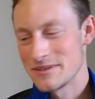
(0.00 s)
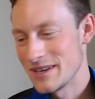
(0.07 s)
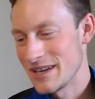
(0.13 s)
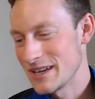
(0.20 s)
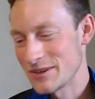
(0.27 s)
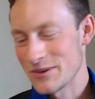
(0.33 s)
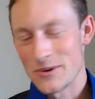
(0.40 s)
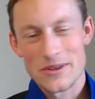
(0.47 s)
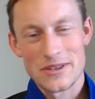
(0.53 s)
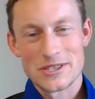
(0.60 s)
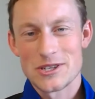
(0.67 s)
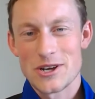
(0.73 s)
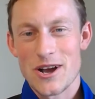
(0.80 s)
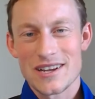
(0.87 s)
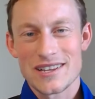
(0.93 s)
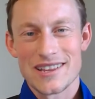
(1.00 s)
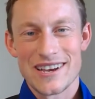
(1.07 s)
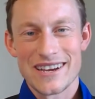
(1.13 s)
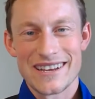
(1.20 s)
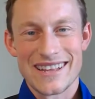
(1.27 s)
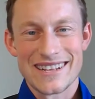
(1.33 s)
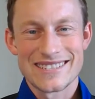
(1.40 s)
Ignore the chalk
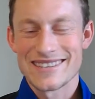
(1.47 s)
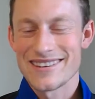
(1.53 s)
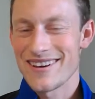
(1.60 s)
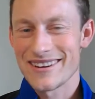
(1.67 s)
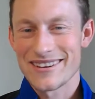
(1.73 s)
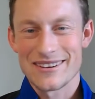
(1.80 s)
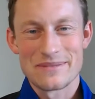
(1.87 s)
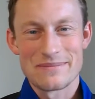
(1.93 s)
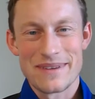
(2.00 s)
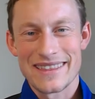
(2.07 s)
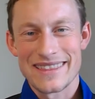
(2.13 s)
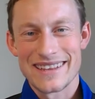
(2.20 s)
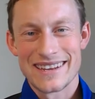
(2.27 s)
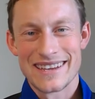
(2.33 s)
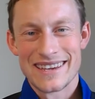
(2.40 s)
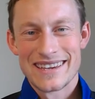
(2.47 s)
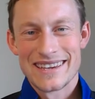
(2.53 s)
line. That's not a good method.